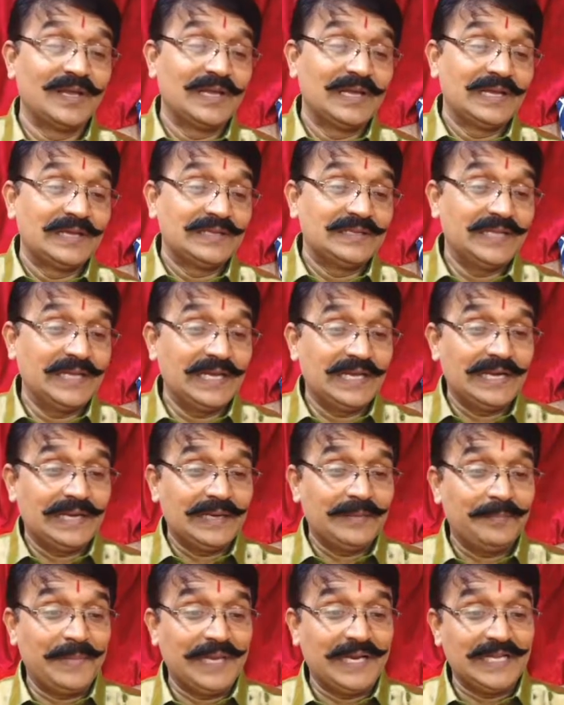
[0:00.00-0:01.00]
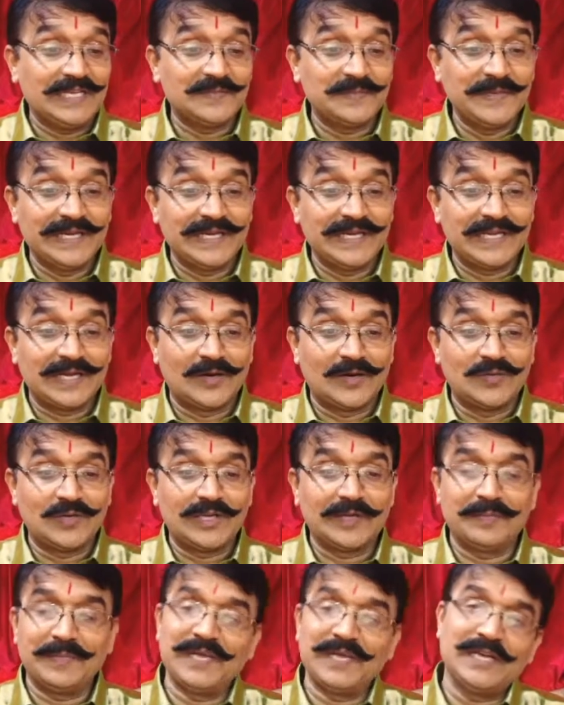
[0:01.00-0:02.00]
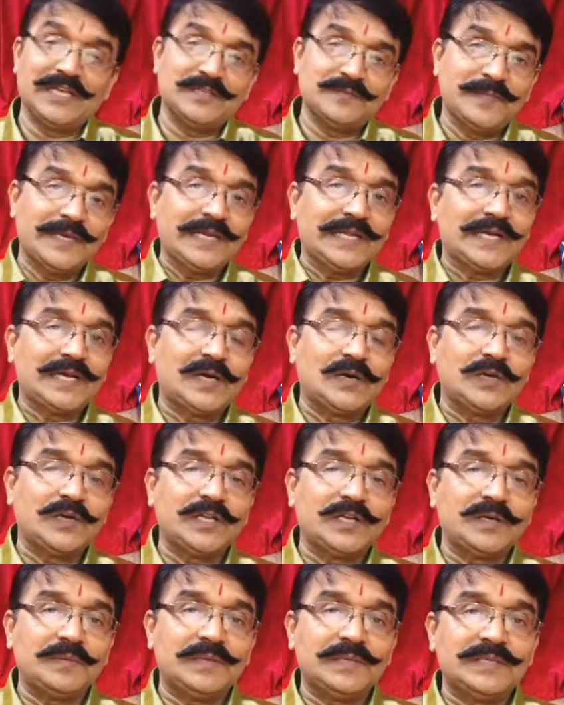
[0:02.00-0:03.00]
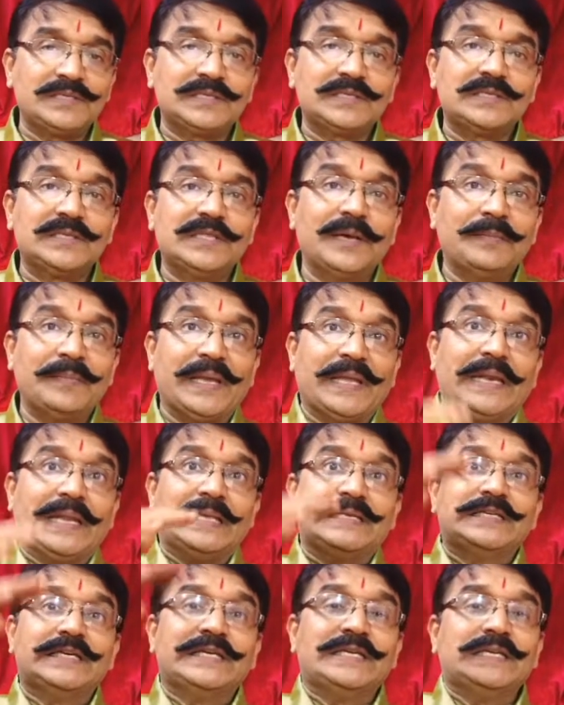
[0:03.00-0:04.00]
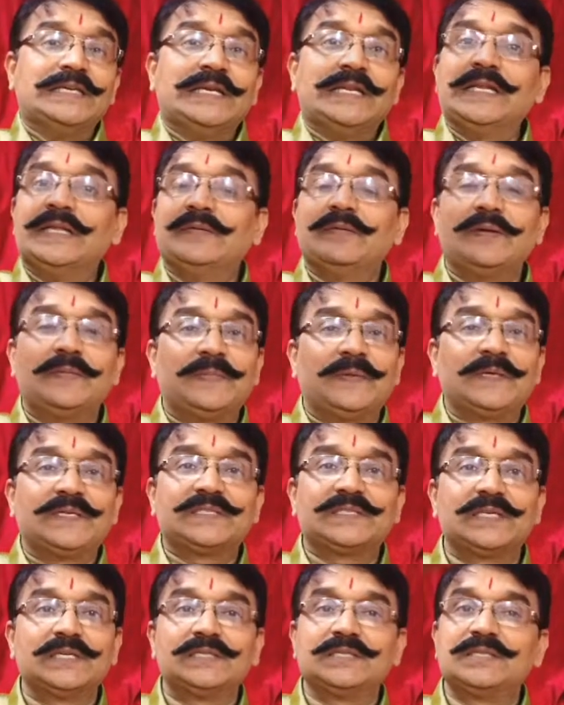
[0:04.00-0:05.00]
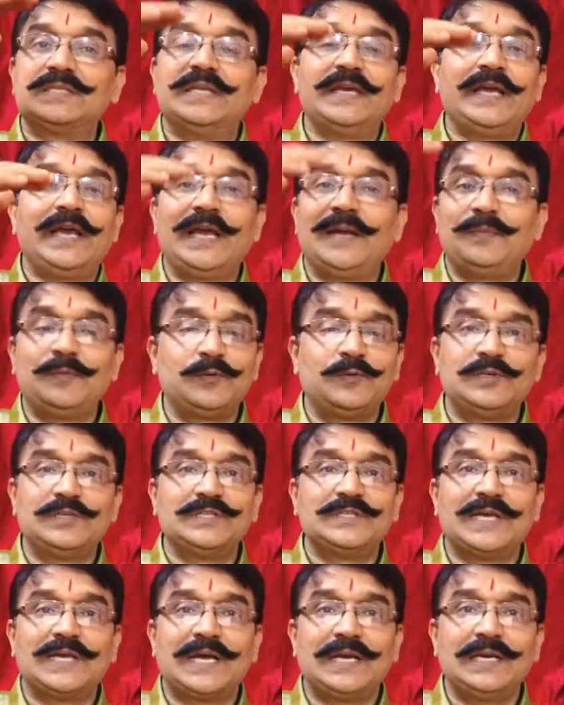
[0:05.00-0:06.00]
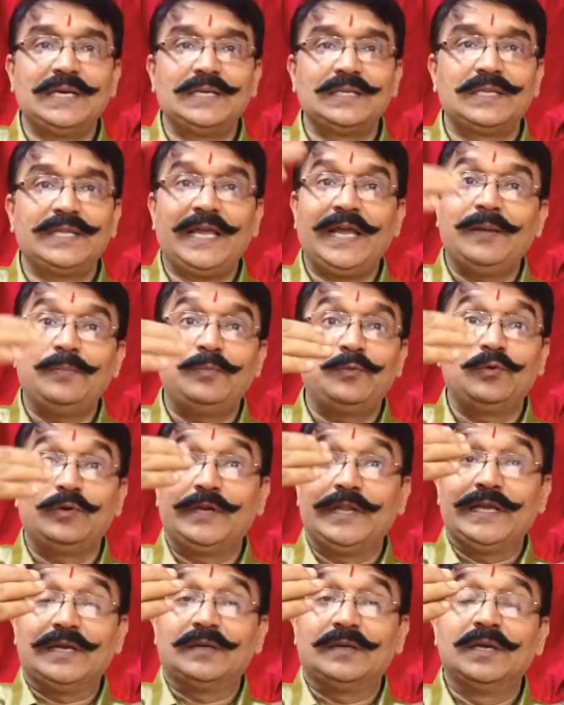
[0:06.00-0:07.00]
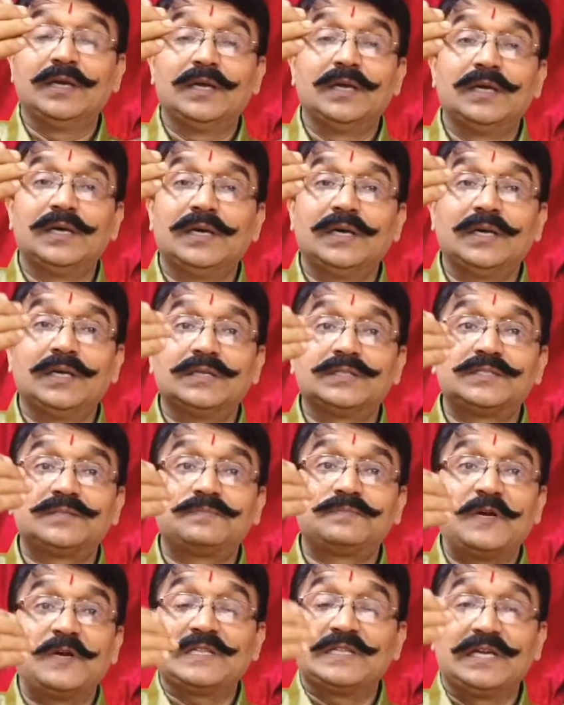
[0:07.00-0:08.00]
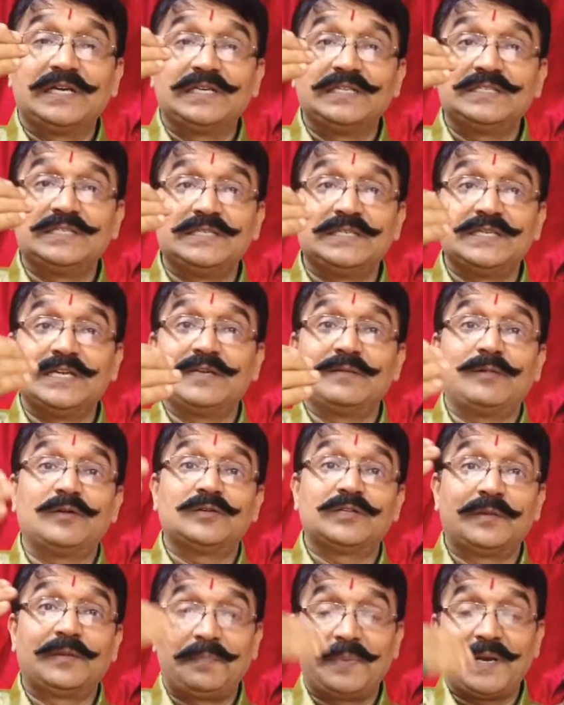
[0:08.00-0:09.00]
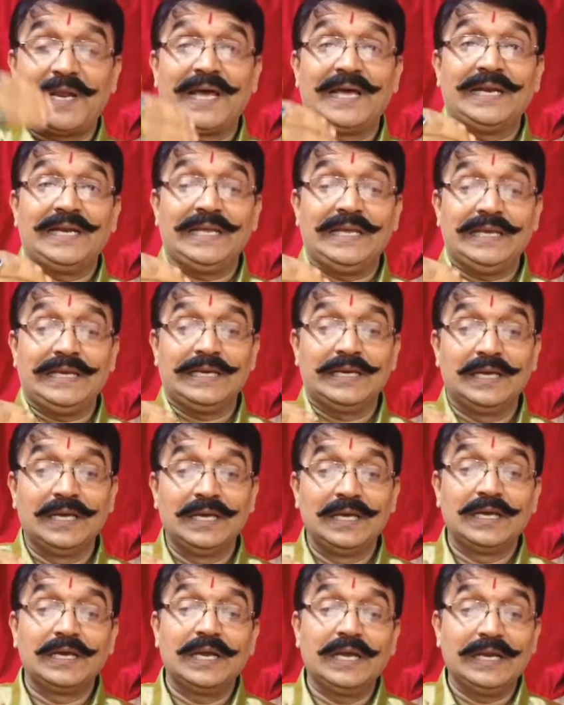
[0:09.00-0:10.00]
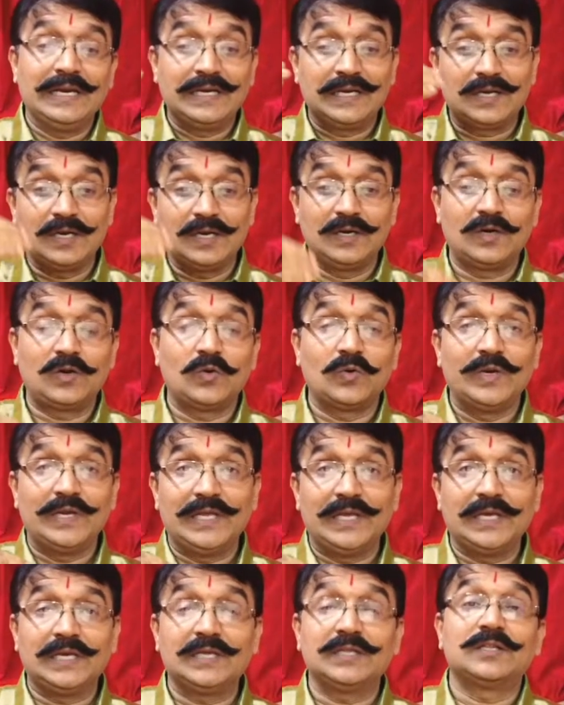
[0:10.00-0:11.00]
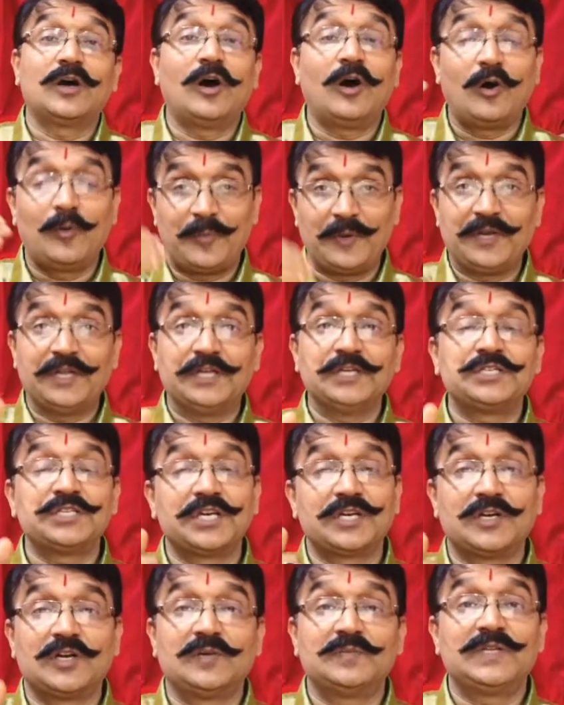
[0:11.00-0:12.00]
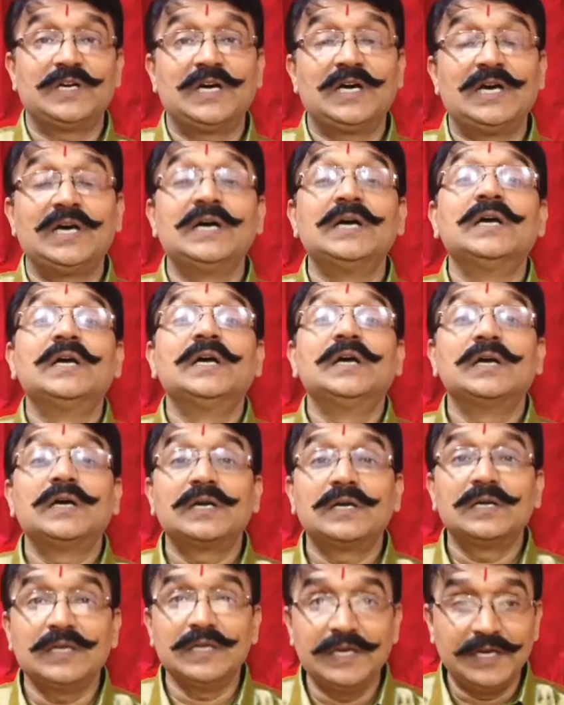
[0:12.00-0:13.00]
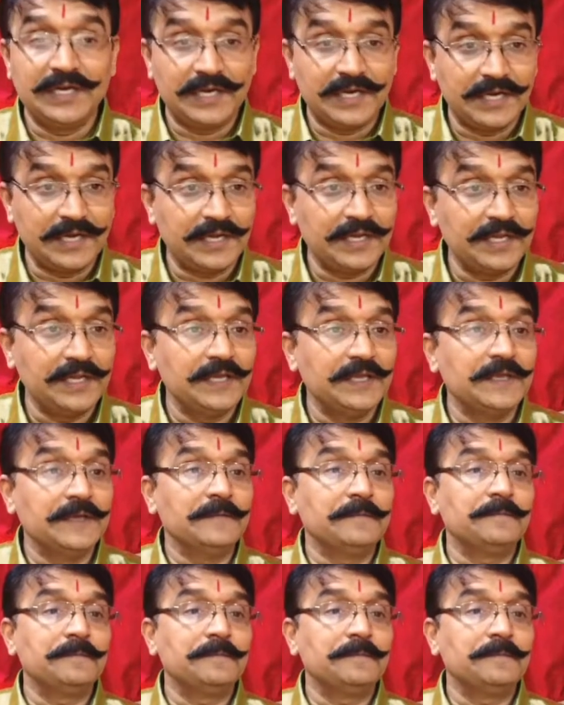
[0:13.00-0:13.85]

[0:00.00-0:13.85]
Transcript: Then management accounting. Management accounting is a managerial level persons. They have to decide, they have to take further decision about the planning and controlling the operation of the entity.